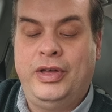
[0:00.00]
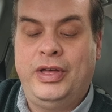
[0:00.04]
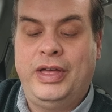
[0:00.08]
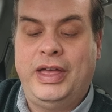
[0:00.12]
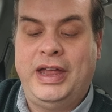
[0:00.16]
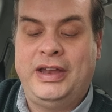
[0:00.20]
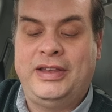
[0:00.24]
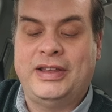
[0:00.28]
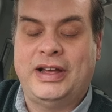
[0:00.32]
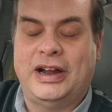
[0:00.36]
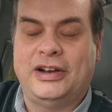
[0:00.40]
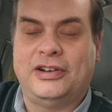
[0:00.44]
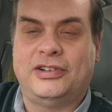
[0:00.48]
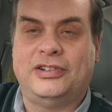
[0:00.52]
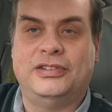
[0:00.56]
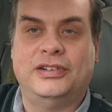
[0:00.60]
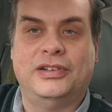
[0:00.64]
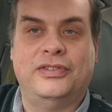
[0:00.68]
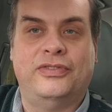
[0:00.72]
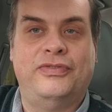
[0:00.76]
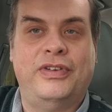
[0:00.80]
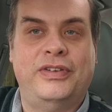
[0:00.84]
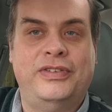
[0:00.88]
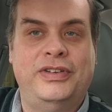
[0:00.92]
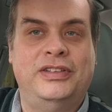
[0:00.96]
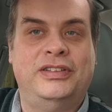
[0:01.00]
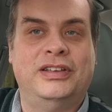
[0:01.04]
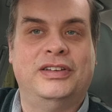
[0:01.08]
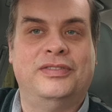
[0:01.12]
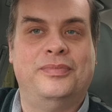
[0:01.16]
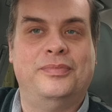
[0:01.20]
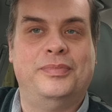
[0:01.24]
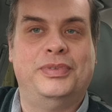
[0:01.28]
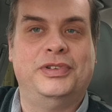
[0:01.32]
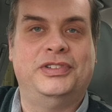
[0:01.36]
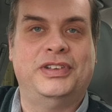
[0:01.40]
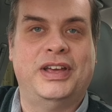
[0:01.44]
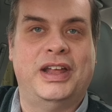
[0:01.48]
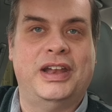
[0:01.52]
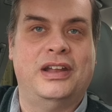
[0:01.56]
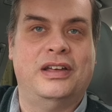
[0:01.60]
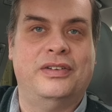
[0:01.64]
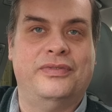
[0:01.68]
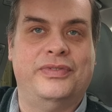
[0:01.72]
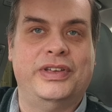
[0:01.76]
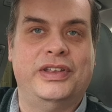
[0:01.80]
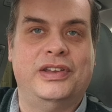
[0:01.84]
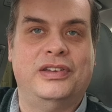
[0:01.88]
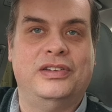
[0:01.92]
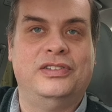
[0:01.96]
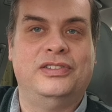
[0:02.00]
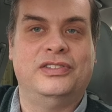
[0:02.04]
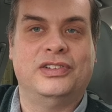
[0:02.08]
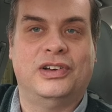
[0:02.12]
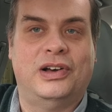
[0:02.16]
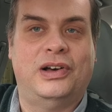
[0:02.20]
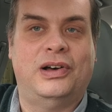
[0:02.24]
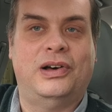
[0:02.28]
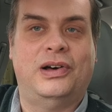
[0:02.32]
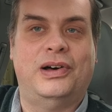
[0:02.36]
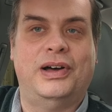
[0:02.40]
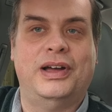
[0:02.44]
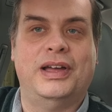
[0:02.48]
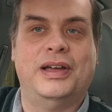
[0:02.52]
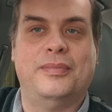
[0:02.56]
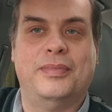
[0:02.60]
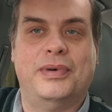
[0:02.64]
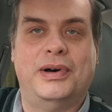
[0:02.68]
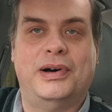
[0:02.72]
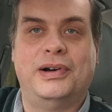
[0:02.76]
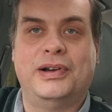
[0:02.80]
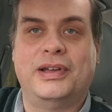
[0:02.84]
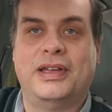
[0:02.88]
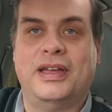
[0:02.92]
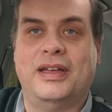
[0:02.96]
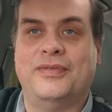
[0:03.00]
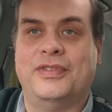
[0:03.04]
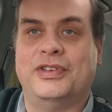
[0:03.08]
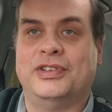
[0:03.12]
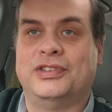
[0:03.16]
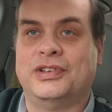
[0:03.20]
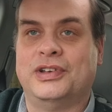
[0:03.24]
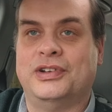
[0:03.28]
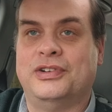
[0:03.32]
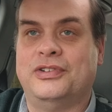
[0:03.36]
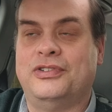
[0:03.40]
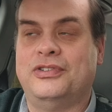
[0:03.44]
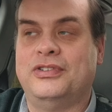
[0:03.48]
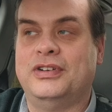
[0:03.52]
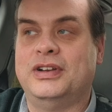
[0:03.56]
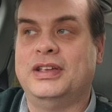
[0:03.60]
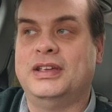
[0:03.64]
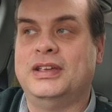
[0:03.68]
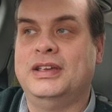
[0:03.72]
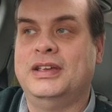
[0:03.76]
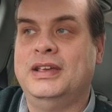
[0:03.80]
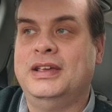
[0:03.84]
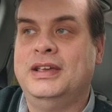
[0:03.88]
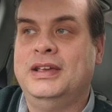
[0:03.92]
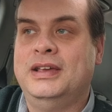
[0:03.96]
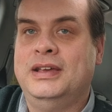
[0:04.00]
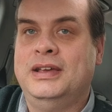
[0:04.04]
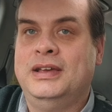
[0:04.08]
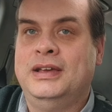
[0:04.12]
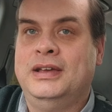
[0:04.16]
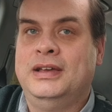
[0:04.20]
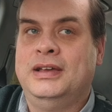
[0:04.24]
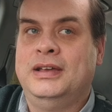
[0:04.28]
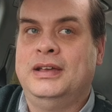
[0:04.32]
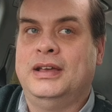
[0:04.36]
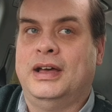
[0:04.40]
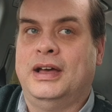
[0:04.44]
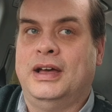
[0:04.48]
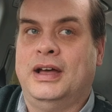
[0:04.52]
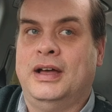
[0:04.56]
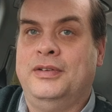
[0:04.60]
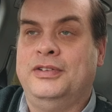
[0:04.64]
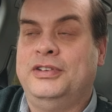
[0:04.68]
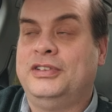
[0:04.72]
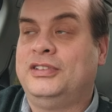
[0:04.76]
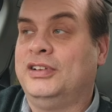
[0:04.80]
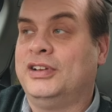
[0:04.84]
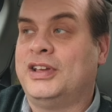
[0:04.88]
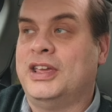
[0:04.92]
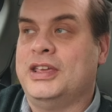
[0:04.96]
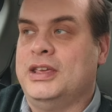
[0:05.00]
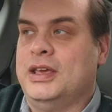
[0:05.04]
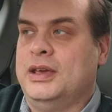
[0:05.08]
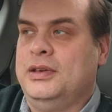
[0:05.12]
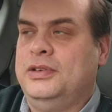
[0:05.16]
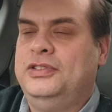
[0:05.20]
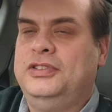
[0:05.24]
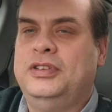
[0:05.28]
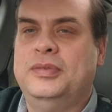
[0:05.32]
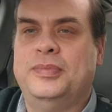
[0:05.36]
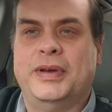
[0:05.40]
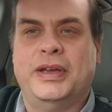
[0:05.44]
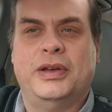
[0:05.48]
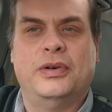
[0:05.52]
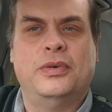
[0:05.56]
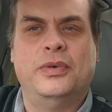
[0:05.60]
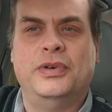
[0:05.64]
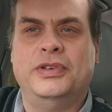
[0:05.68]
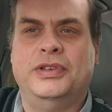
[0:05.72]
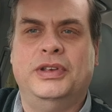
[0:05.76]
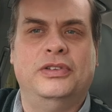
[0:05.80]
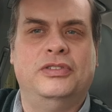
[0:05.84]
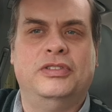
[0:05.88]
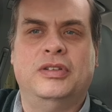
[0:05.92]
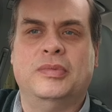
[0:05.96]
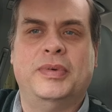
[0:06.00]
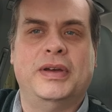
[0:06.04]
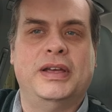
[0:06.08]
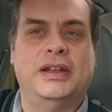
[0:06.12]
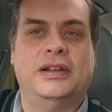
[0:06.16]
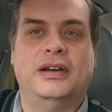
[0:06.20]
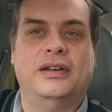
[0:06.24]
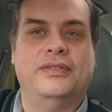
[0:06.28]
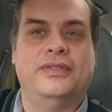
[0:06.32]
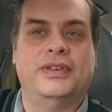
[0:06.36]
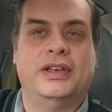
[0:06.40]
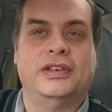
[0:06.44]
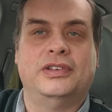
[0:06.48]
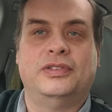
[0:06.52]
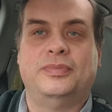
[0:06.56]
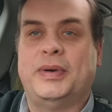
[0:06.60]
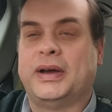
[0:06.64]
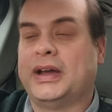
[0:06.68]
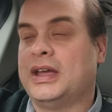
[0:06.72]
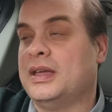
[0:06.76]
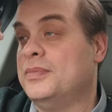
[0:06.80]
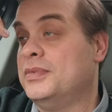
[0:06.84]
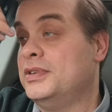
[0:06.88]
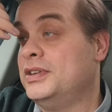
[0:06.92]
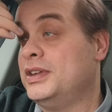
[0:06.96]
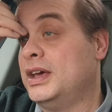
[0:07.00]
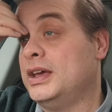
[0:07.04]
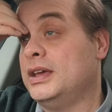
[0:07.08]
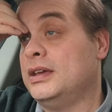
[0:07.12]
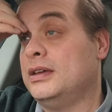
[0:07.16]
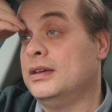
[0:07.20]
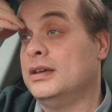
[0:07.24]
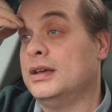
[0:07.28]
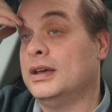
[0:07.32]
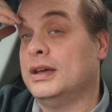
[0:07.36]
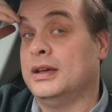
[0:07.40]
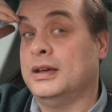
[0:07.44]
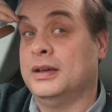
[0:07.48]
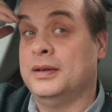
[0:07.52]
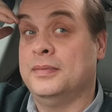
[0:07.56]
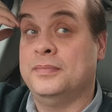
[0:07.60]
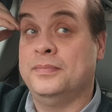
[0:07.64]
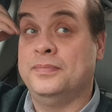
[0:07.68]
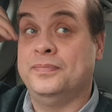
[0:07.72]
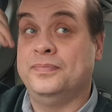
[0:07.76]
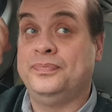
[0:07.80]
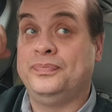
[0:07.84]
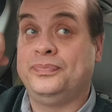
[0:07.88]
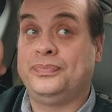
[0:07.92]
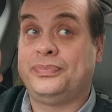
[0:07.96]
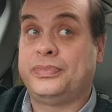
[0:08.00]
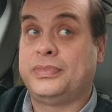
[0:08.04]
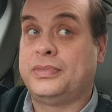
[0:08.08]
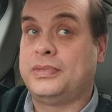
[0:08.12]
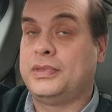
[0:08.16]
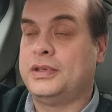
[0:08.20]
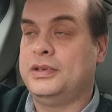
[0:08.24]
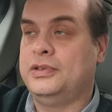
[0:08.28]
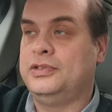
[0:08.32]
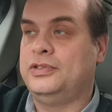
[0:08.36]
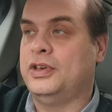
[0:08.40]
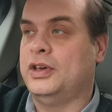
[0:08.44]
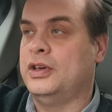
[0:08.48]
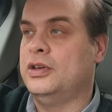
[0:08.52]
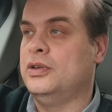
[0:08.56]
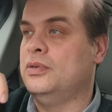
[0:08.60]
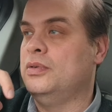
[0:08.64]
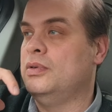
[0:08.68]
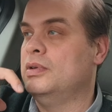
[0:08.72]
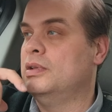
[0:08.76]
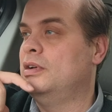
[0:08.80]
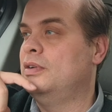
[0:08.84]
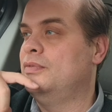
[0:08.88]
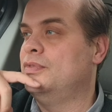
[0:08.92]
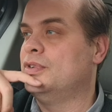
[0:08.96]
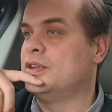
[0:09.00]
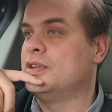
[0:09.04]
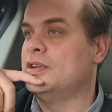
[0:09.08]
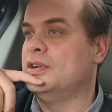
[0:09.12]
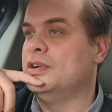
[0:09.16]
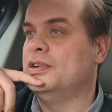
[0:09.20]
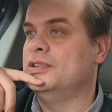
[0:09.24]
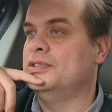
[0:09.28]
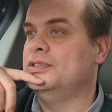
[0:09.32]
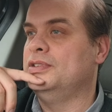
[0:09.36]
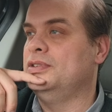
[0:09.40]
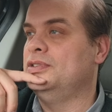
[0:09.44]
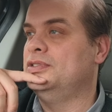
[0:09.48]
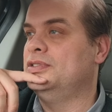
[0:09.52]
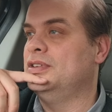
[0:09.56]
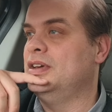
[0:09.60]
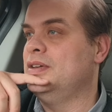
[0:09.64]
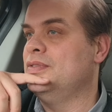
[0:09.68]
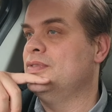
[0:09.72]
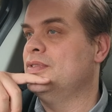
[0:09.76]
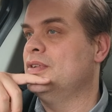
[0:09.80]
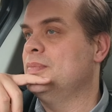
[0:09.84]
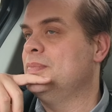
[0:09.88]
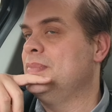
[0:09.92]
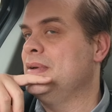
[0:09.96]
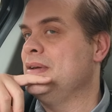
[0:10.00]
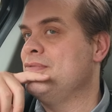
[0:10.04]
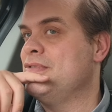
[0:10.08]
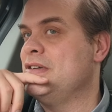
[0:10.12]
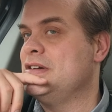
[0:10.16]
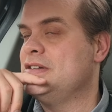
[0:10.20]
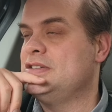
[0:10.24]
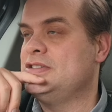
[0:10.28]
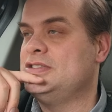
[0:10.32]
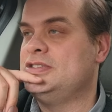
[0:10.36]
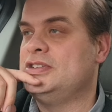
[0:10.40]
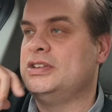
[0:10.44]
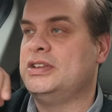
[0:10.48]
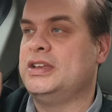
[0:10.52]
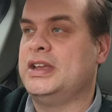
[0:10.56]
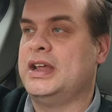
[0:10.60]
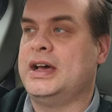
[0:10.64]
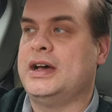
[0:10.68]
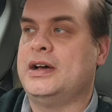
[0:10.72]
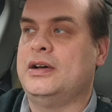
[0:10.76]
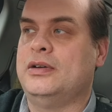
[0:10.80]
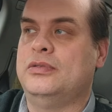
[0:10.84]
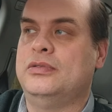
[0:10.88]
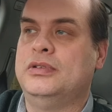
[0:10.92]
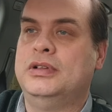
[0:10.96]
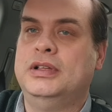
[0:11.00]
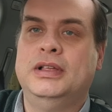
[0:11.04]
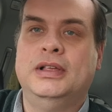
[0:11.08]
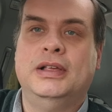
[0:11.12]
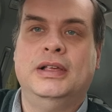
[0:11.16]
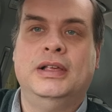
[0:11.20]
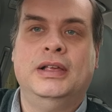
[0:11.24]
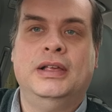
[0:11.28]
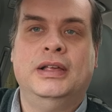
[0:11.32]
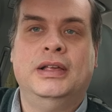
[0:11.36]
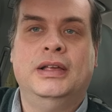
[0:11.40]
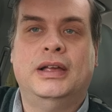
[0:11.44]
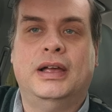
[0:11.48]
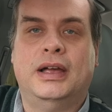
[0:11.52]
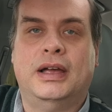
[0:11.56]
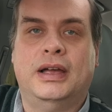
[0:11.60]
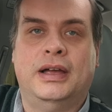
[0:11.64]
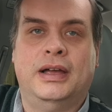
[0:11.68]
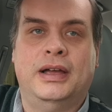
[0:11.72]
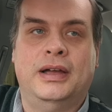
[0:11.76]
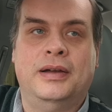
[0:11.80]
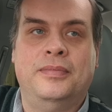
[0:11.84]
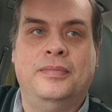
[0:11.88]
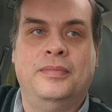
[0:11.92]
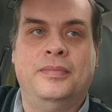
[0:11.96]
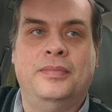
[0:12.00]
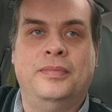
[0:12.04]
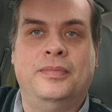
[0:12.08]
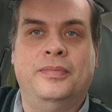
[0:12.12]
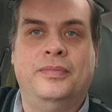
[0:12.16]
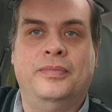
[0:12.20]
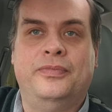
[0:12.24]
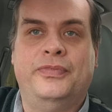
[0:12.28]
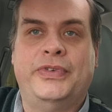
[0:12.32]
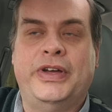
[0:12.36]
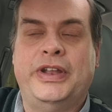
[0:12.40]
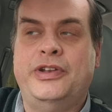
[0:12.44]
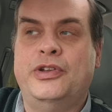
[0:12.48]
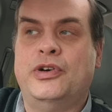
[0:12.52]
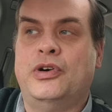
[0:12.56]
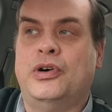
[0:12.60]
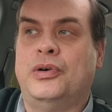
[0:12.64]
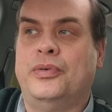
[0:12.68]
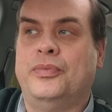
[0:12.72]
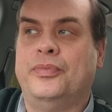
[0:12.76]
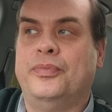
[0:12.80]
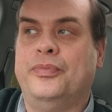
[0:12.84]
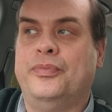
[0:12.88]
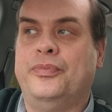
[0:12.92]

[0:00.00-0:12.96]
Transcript: It's actually 57% of the entire market in this country. Just like it used to be, always used to be like this back in the day. So a lot of the cars you see that have been registered now, they're not